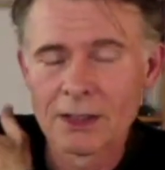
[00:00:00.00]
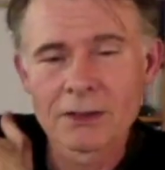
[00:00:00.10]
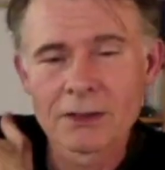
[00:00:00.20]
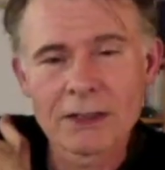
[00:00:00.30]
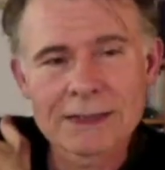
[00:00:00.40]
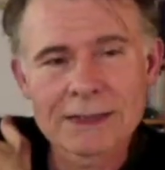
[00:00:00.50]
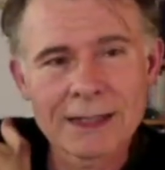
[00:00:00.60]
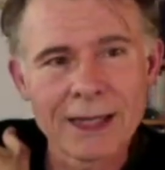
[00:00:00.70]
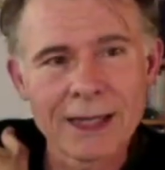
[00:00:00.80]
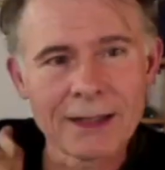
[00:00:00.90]
So it's
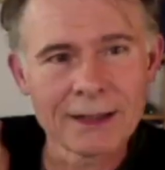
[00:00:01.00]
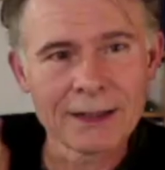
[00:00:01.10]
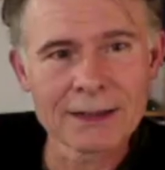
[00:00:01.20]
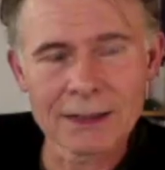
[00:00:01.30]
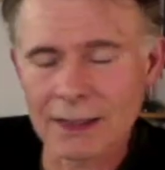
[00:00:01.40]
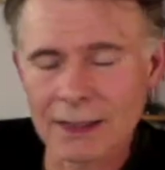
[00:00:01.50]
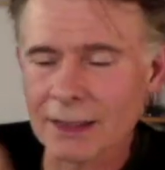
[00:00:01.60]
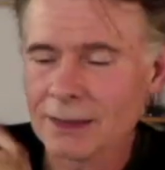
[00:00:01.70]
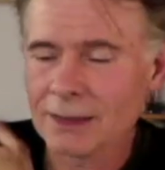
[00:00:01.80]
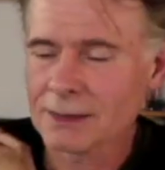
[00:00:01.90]
again
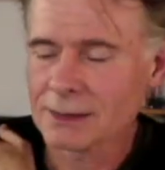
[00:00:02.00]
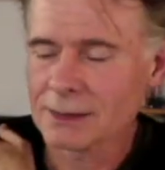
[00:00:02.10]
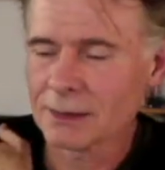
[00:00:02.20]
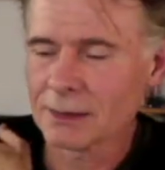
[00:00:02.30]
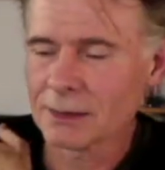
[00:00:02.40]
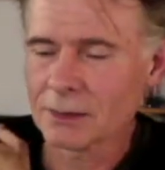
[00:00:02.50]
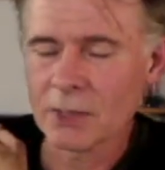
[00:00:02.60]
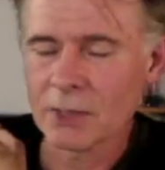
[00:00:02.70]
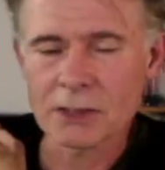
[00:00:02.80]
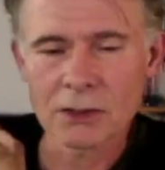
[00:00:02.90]
this
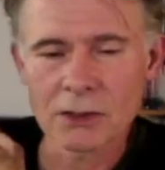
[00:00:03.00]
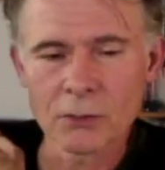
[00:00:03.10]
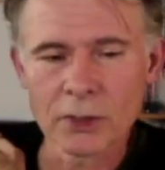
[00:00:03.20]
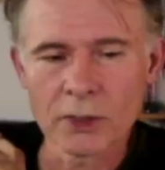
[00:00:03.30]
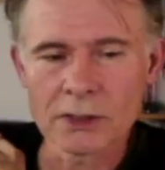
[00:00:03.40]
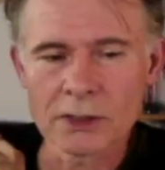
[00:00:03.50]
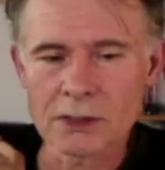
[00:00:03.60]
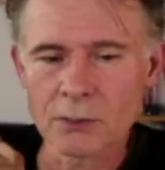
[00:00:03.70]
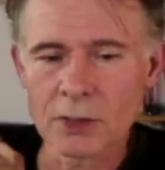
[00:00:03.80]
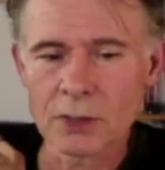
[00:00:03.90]
question of
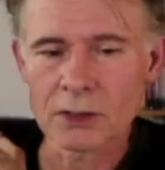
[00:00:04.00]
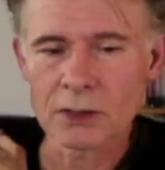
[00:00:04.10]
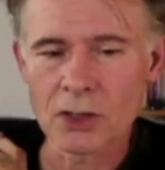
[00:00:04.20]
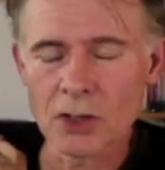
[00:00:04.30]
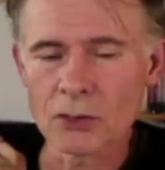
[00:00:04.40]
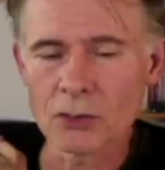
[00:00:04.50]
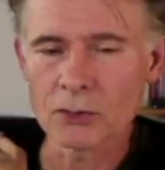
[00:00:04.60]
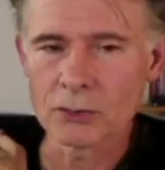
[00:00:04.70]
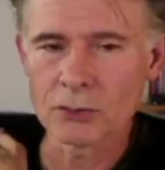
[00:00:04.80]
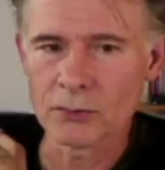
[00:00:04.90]
what tone do
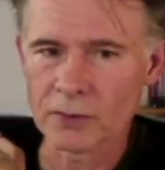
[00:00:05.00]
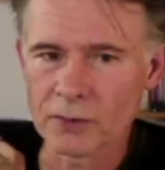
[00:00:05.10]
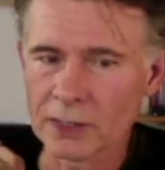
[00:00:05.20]
you feel,